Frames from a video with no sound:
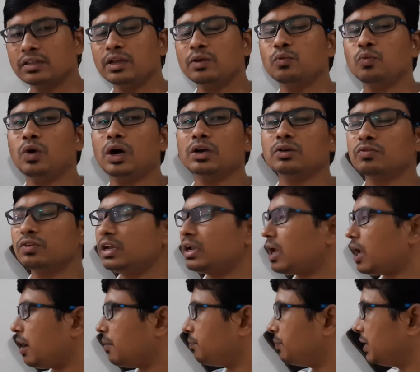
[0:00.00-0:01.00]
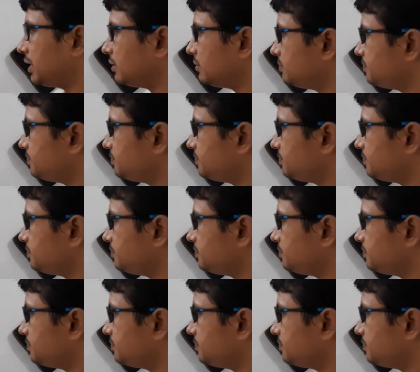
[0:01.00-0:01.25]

Then what will happen?